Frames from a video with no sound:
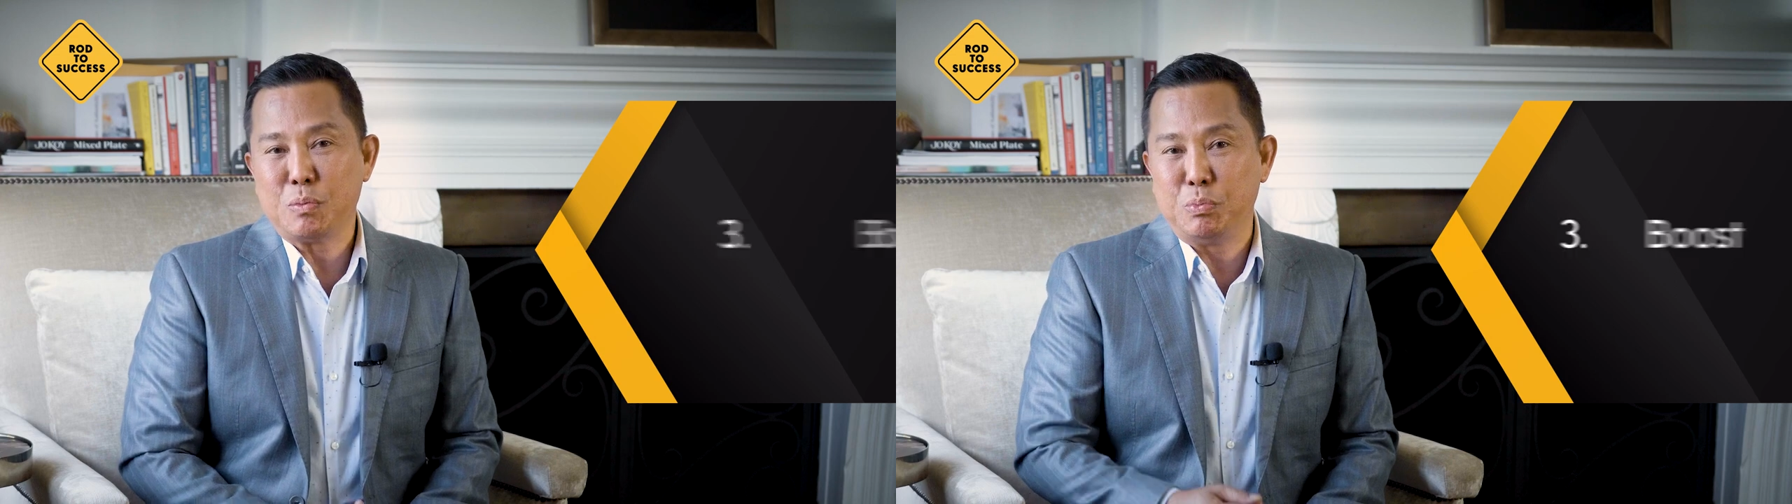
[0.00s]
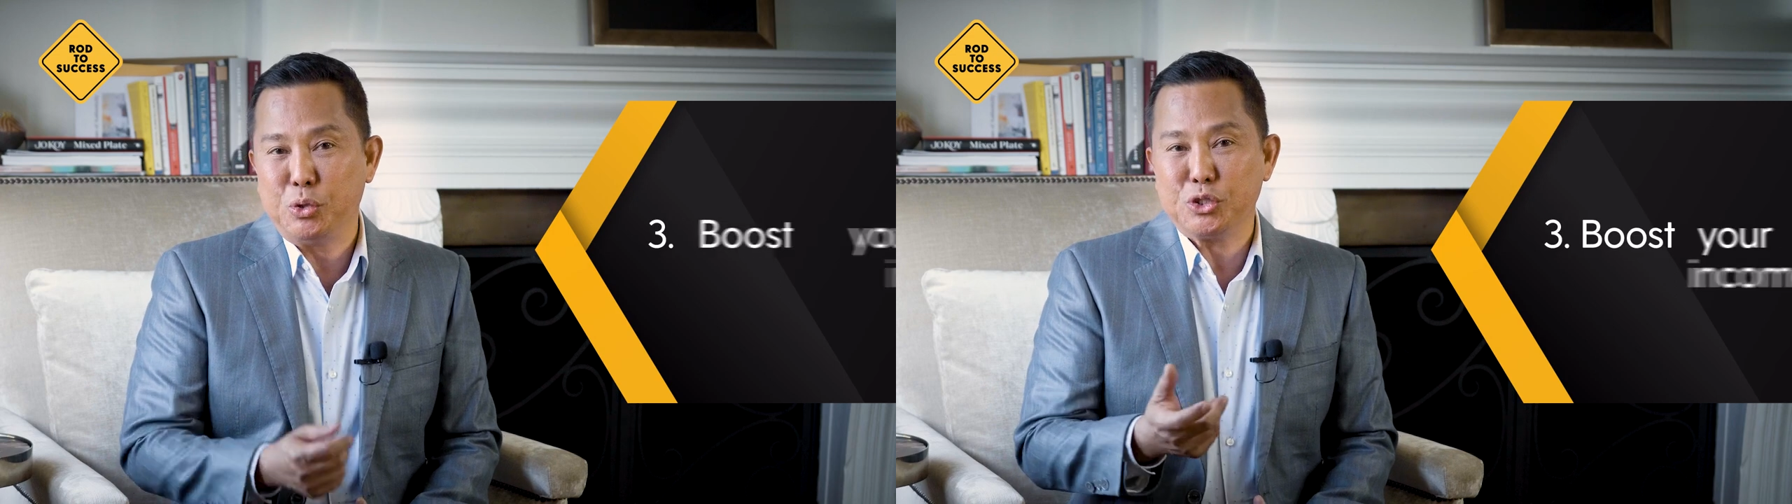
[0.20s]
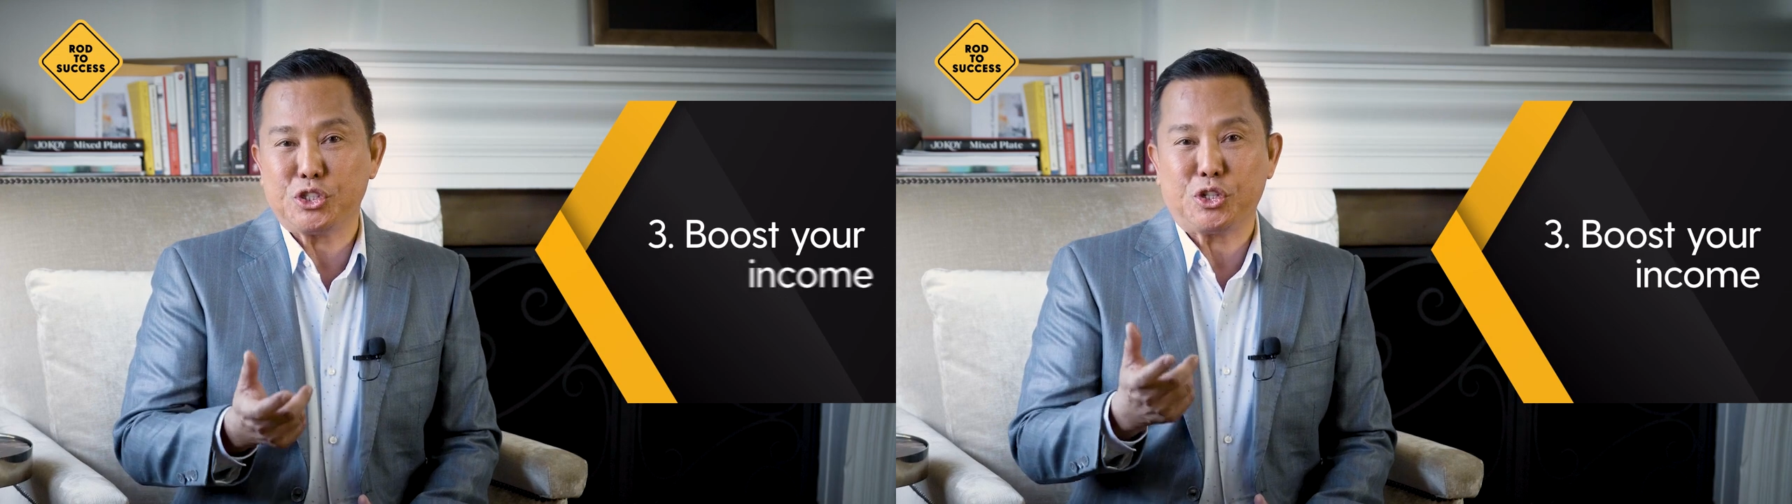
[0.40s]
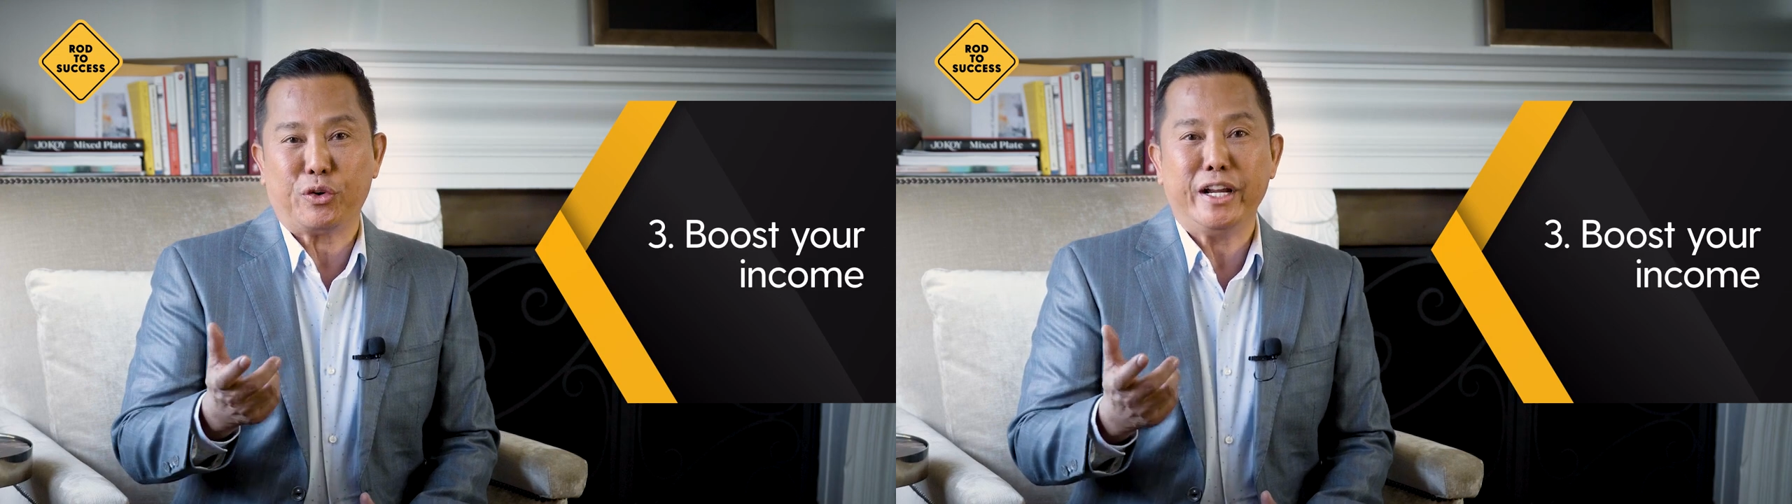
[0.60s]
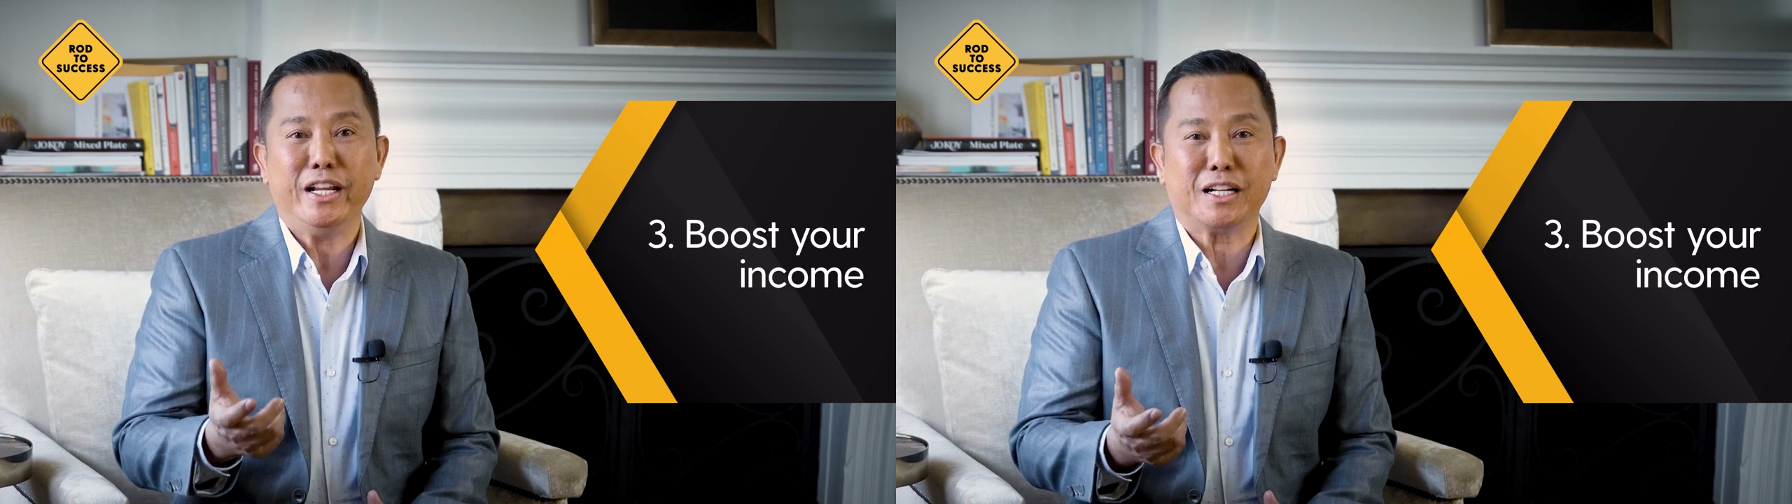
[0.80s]
Boost
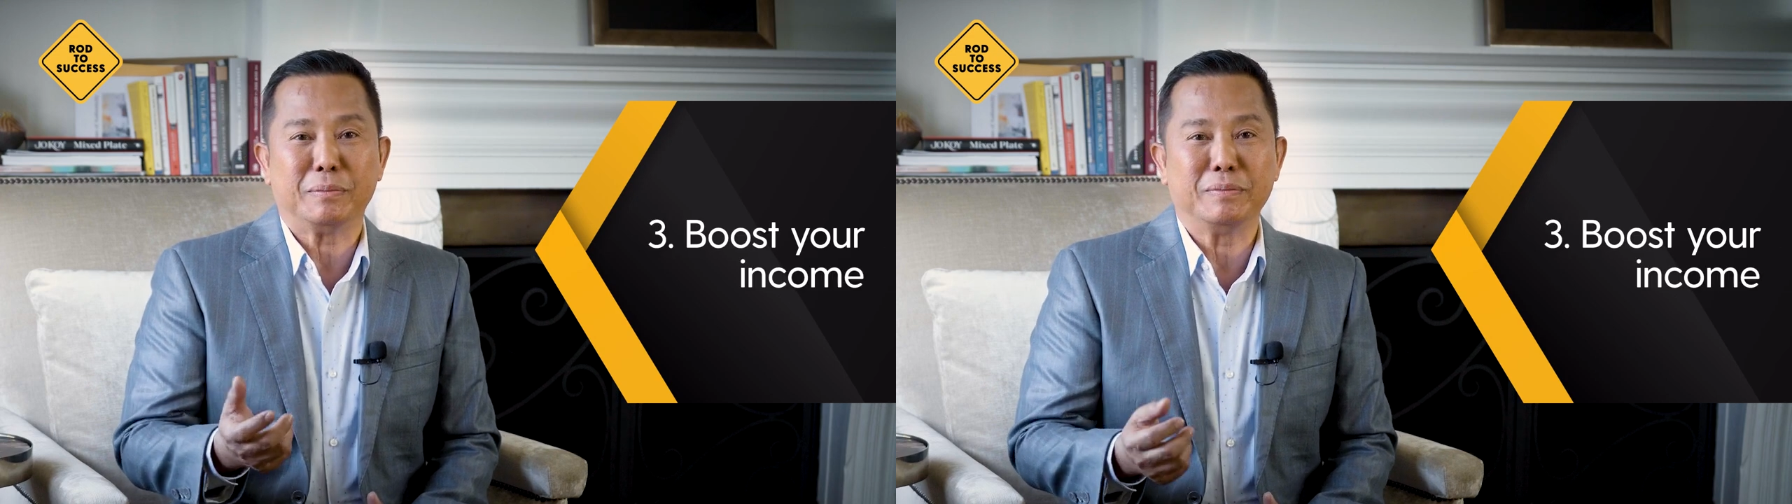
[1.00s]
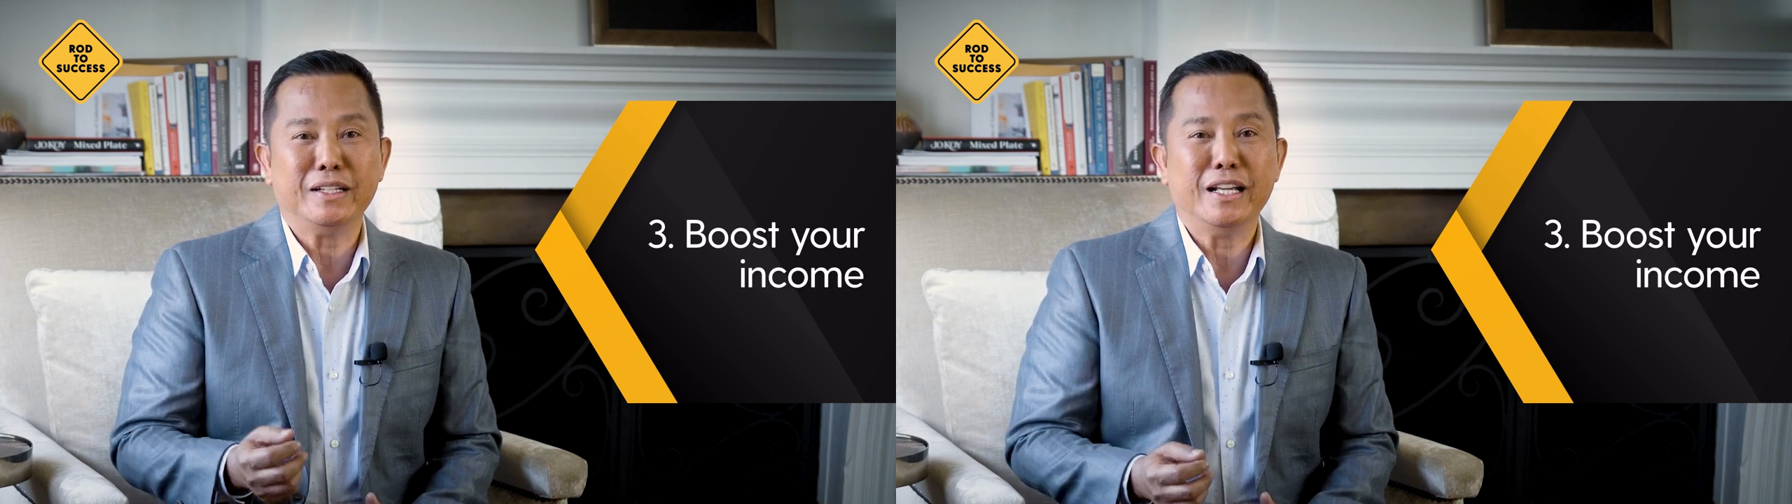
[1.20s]
your income.